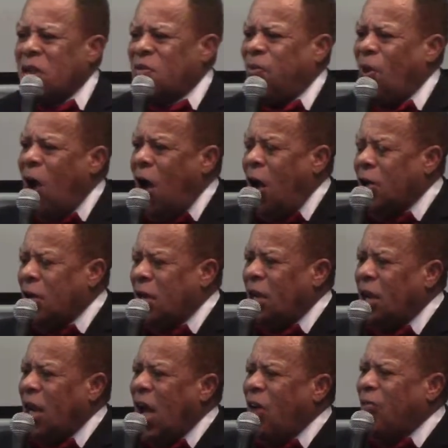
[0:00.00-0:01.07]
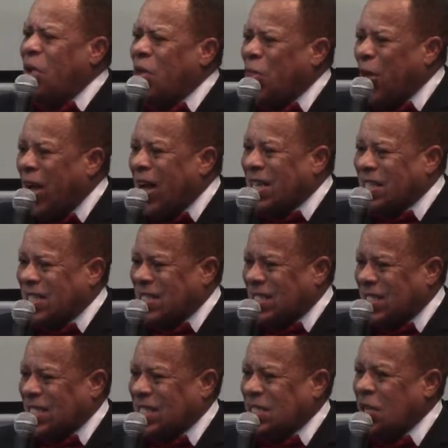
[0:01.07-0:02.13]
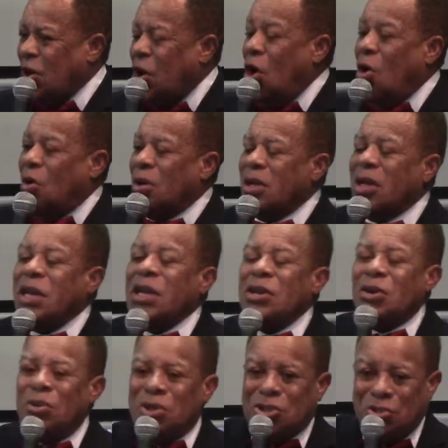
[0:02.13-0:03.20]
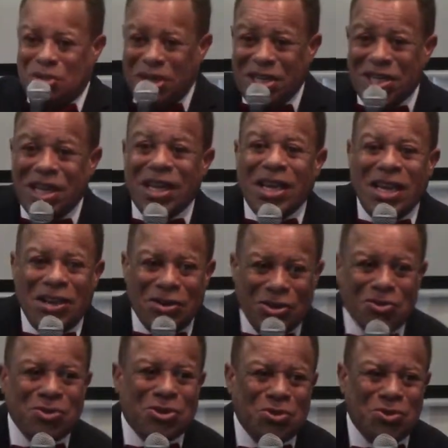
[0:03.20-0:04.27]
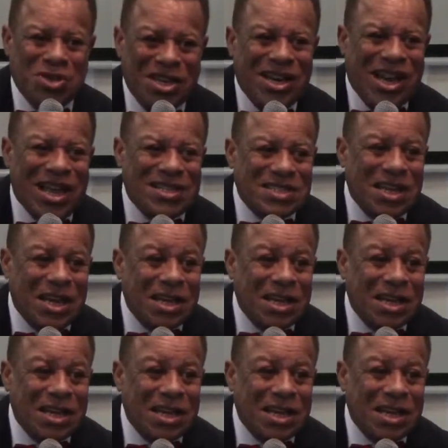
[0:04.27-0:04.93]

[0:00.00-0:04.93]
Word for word: keeps falling in love with us. Oh, he know what you did. He knows what you did last